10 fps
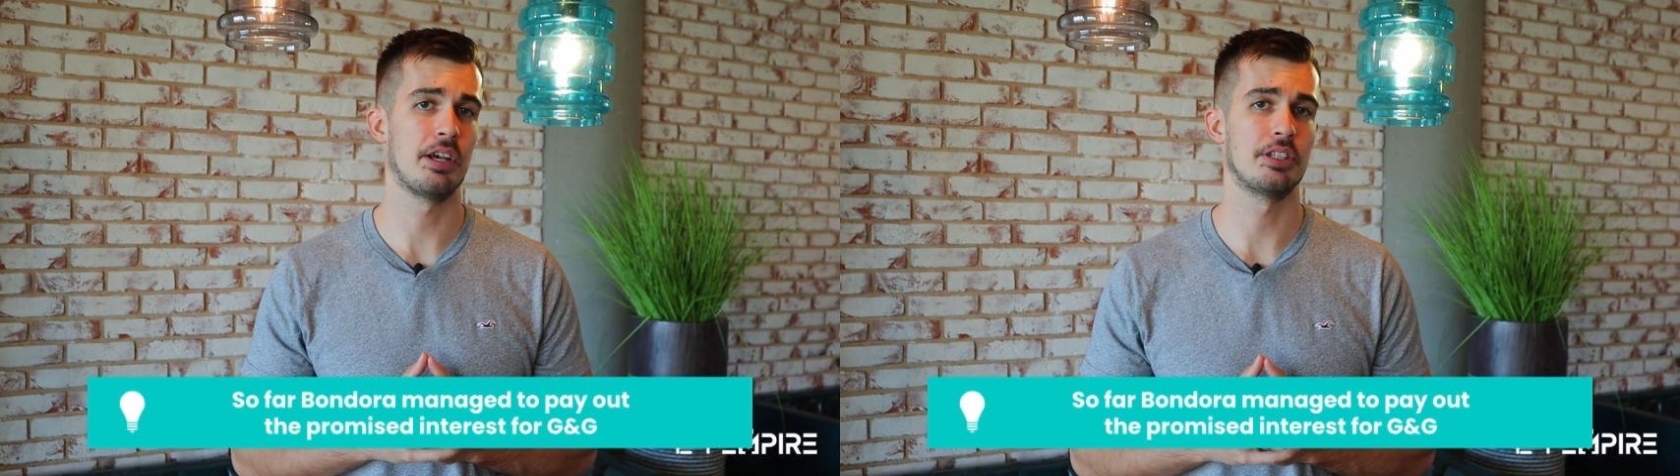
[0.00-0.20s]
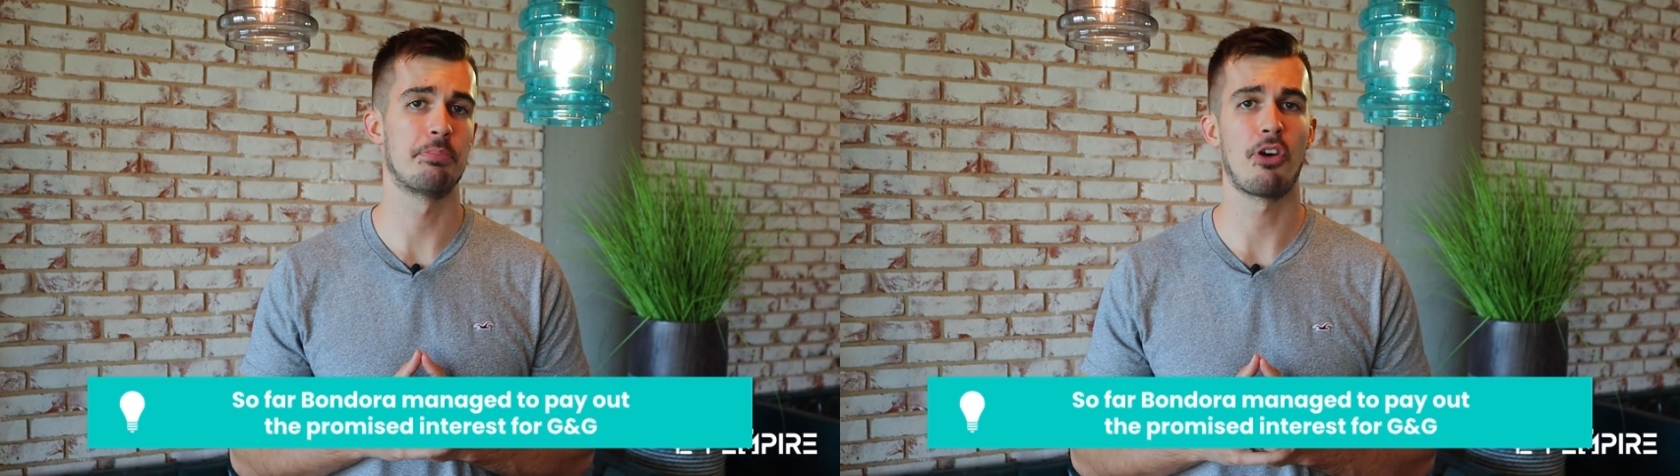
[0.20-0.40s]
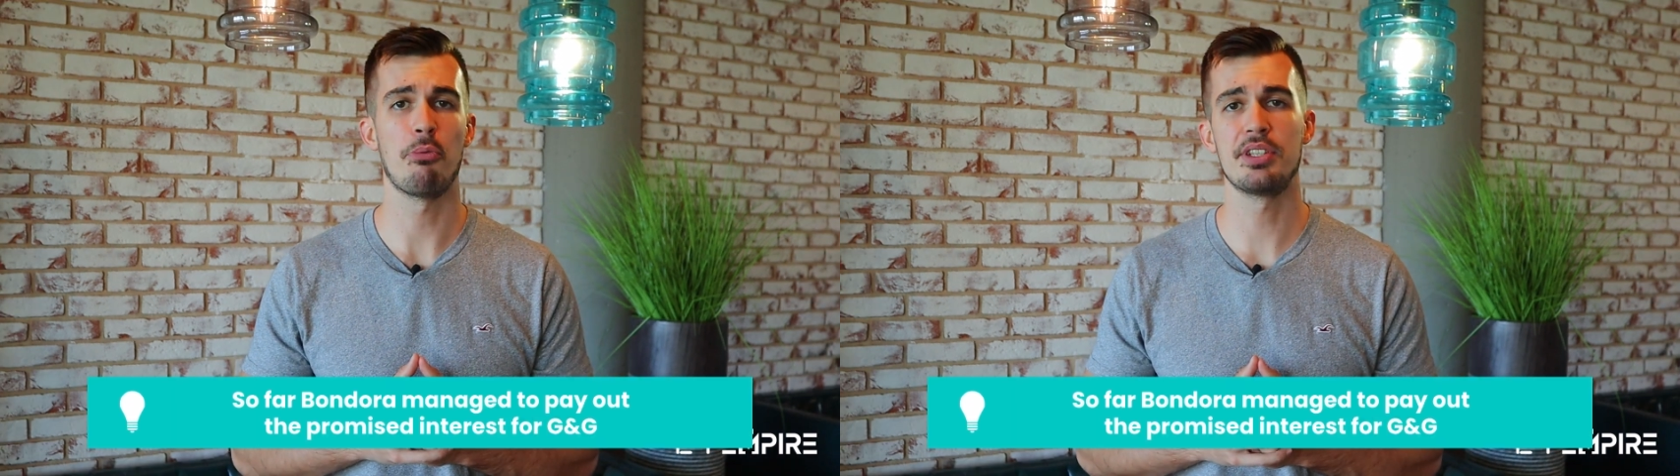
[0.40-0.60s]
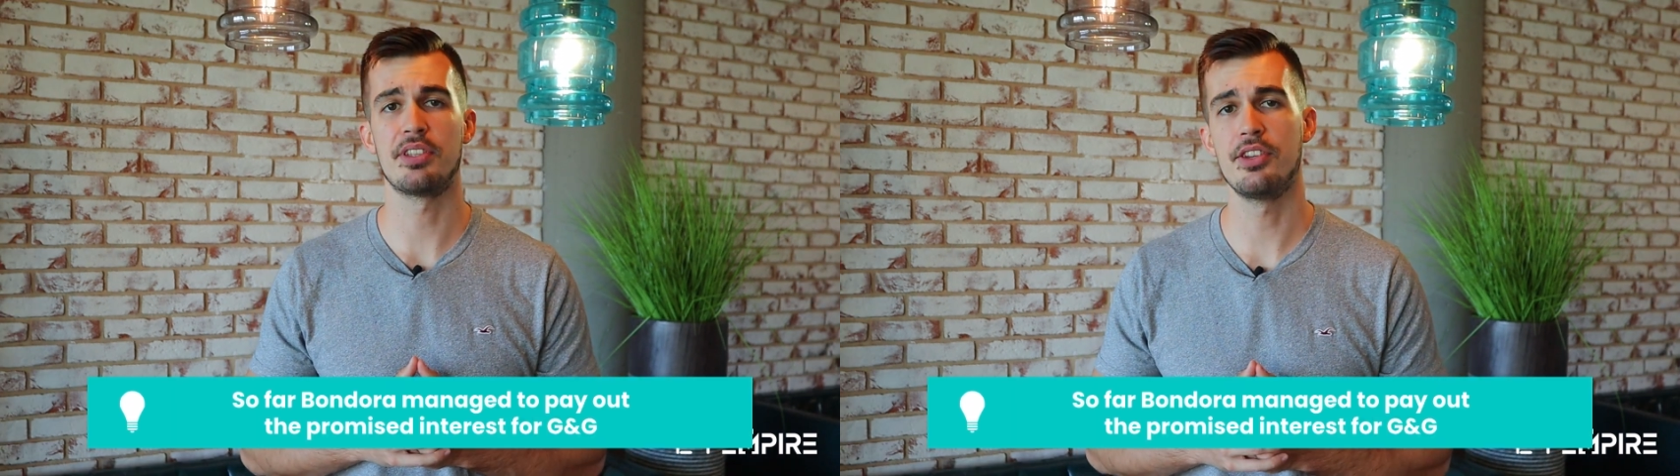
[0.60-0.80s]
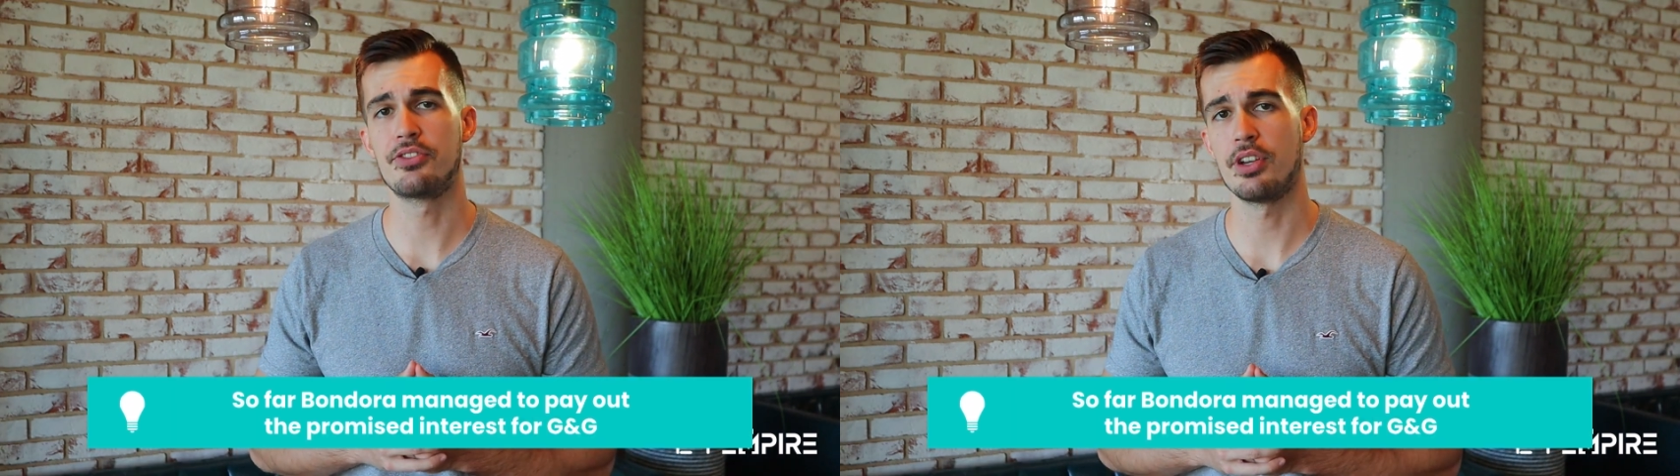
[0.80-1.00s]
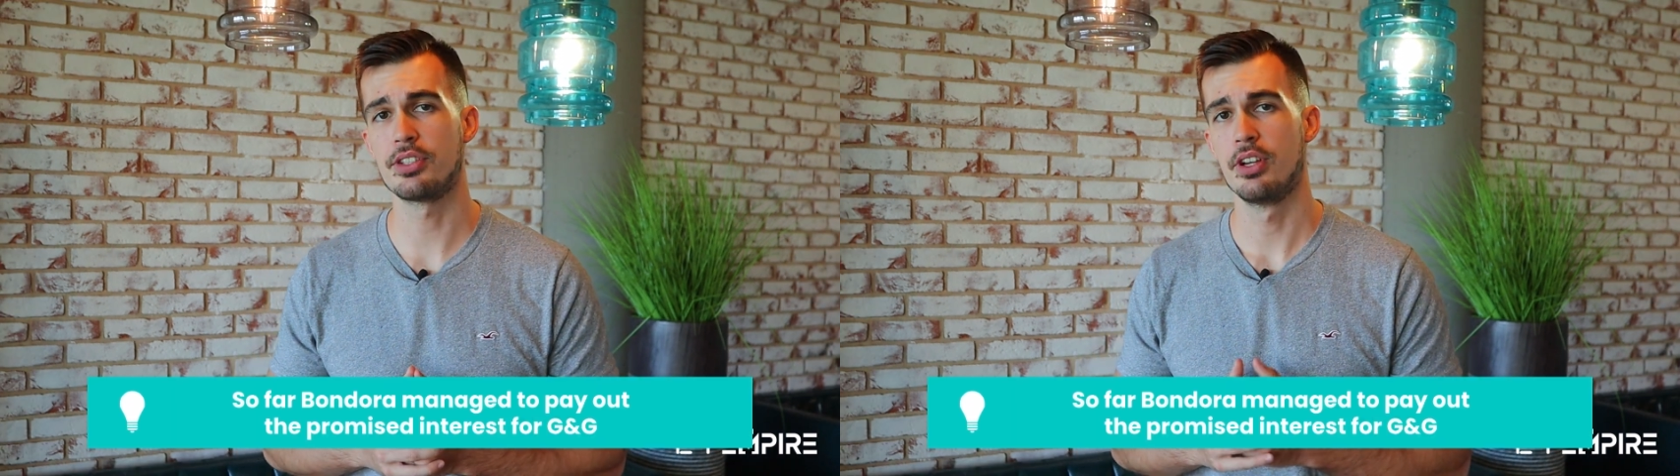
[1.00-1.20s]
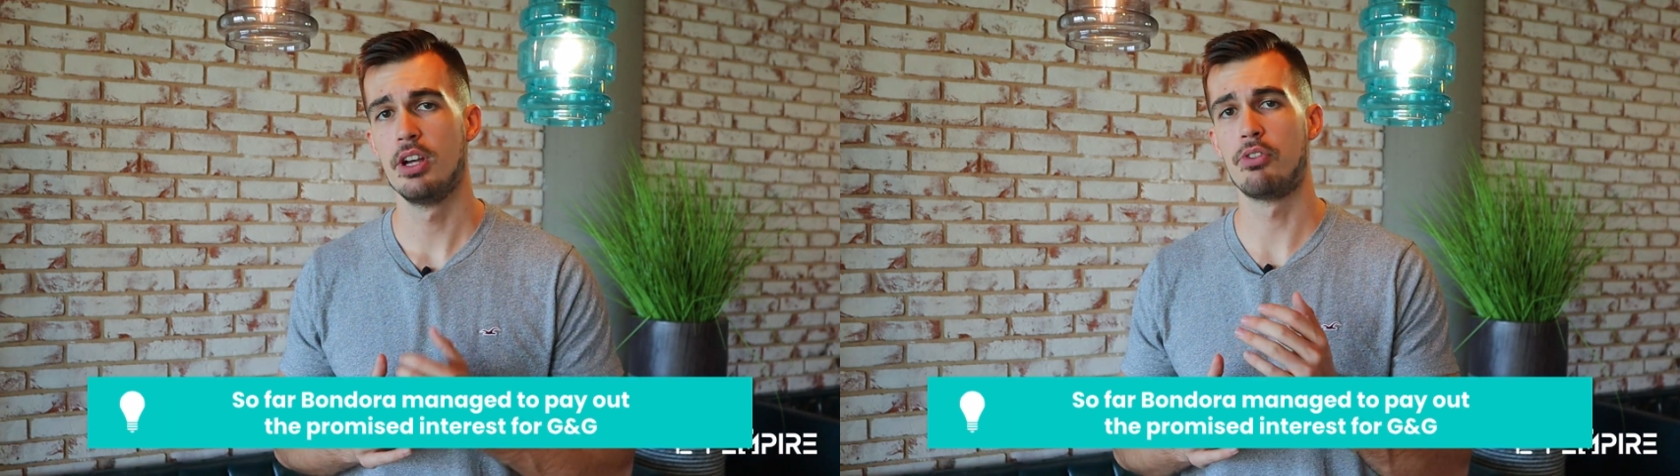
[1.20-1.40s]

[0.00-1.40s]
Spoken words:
out the promised interest